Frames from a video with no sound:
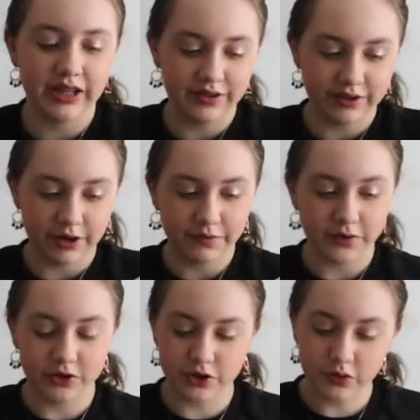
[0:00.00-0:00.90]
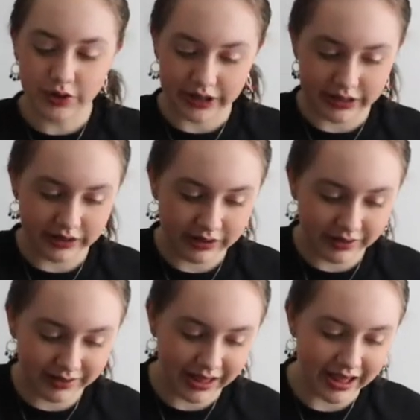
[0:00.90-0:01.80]
it's enough for two
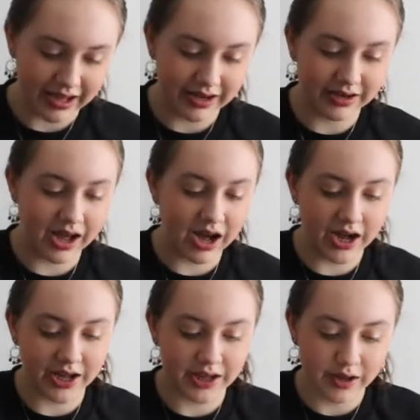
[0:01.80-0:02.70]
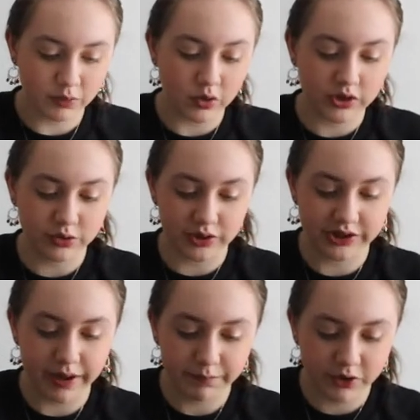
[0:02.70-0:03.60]
kittens and I am going to
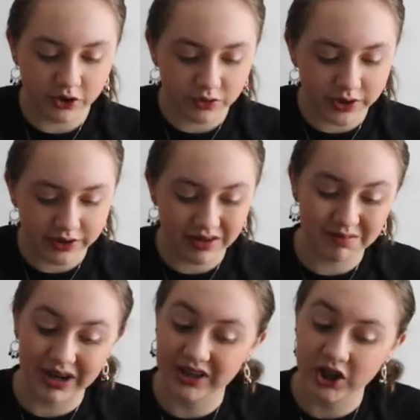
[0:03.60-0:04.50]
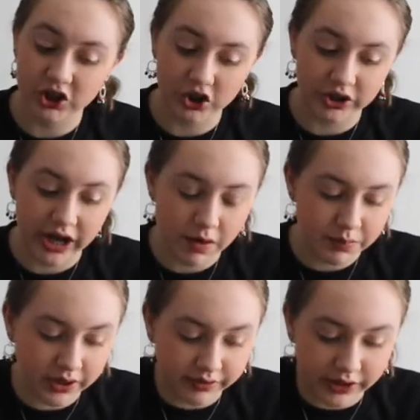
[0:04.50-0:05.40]
attempt to do this. It might not turn out
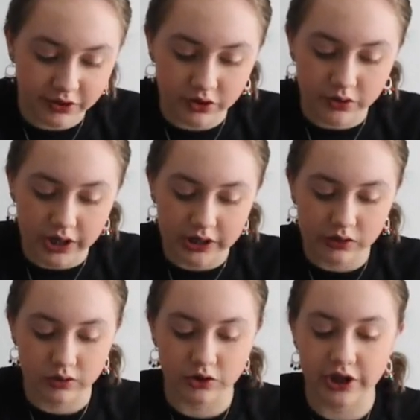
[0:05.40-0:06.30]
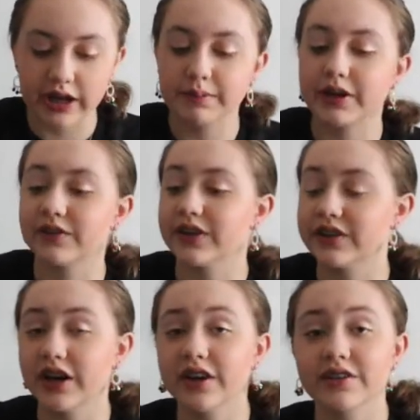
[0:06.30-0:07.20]
because I don't know how to crochet, but if it
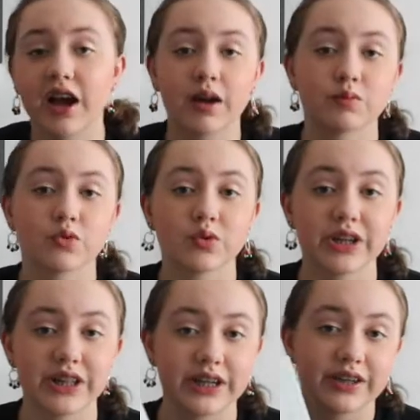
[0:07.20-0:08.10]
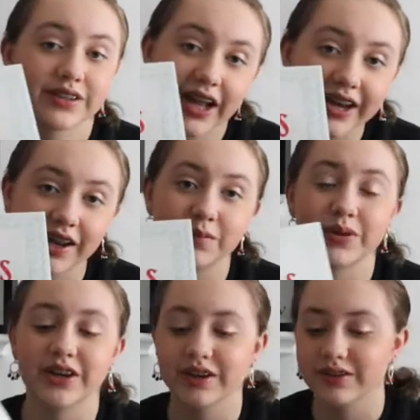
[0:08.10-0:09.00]
does, I'm really excited
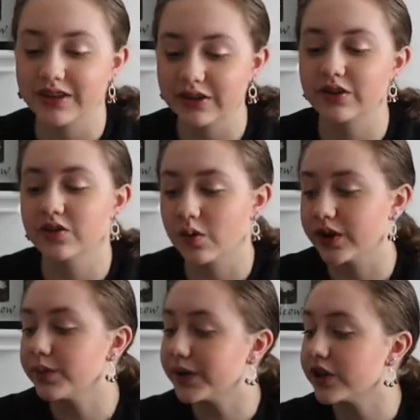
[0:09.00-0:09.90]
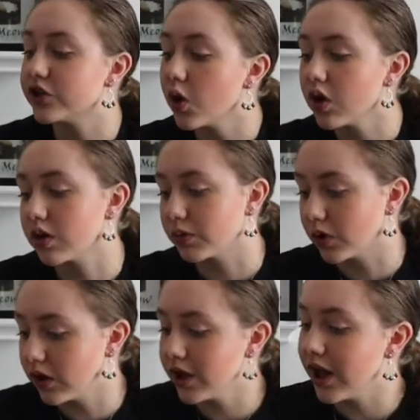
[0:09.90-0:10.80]
because this is going to be
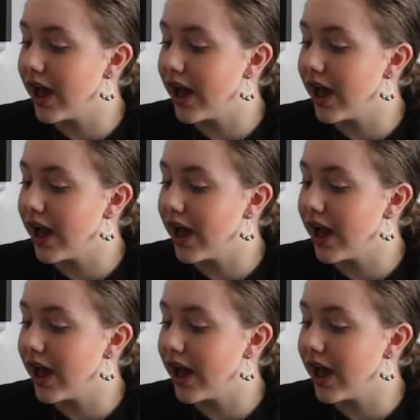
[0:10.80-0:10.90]
adorable.